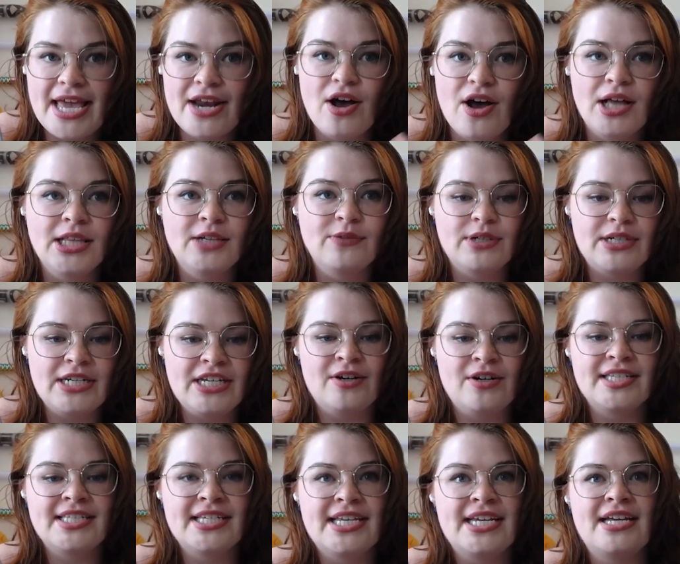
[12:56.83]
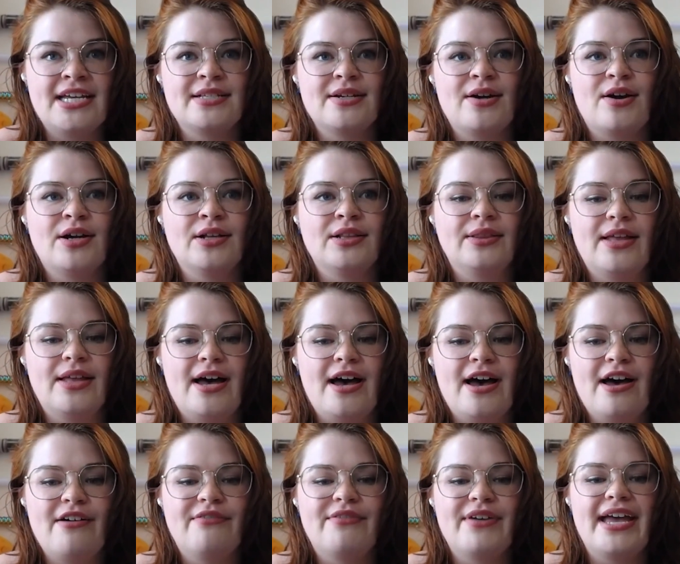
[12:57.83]
And all of Rhaenyra's kids are
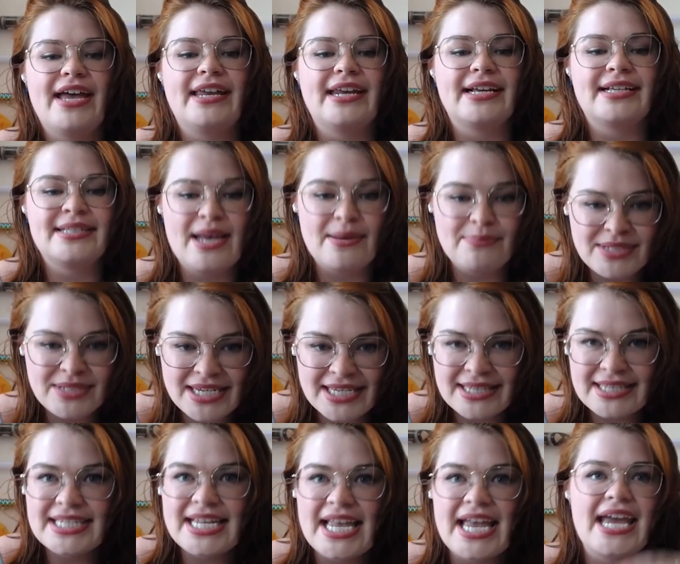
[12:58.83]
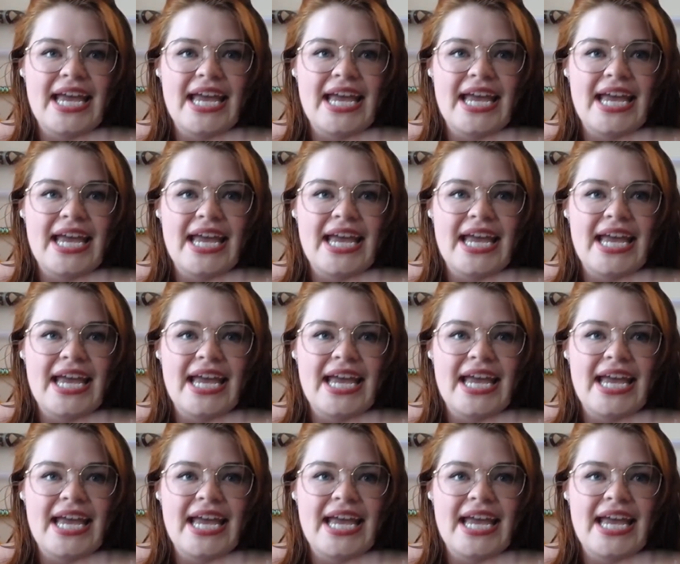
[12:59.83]
love and acceptance